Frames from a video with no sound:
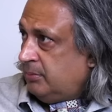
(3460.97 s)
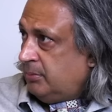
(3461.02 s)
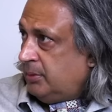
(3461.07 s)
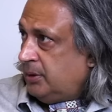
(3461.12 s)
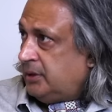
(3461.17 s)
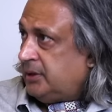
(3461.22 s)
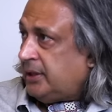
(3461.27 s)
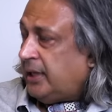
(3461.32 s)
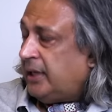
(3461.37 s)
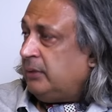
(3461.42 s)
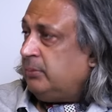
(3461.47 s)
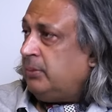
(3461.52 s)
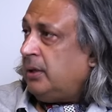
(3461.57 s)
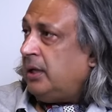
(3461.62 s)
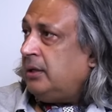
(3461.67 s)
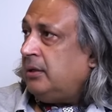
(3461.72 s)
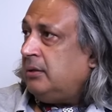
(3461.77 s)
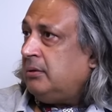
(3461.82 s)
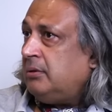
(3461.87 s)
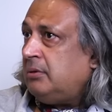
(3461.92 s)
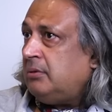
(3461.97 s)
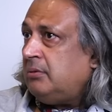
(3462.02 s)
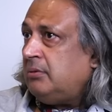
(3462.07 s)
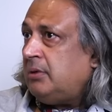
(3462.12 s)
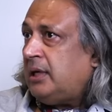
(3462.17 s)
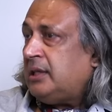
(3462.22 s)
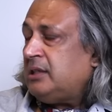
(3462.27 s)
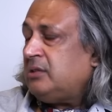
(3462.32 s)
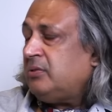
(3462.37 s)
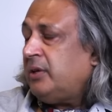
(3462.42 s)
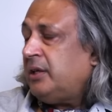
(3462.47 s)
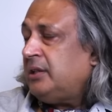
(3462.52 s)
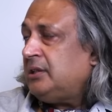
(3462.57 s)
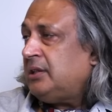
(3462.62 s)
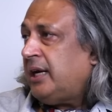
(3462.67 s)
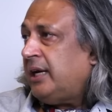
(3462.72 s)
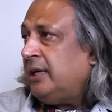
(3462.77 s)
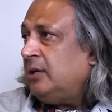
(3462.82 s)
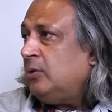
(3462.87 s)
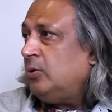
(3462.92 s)
Okay. But Taliban, as far as
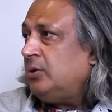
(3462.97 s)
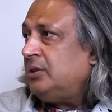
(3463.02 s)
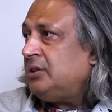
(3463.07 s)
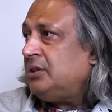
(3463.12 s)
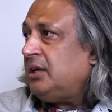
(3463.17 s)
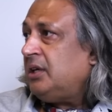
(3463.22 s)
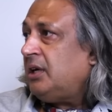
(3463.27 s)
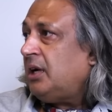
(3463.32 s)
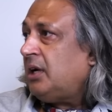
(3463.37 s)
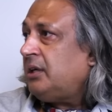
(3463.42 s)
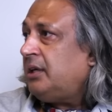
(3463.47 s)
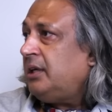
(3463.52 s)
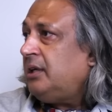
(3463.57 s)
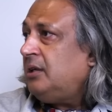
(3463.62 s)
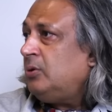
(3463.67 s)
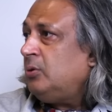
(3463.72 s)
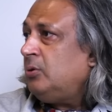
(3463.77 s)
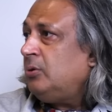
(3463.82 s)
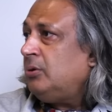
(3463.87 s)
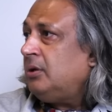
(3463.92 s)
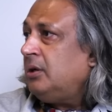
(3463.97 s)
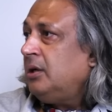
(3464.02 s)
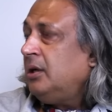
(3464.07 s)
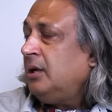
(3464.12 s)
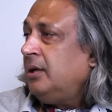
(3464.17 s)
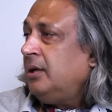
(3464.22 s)
I know, is reluctant to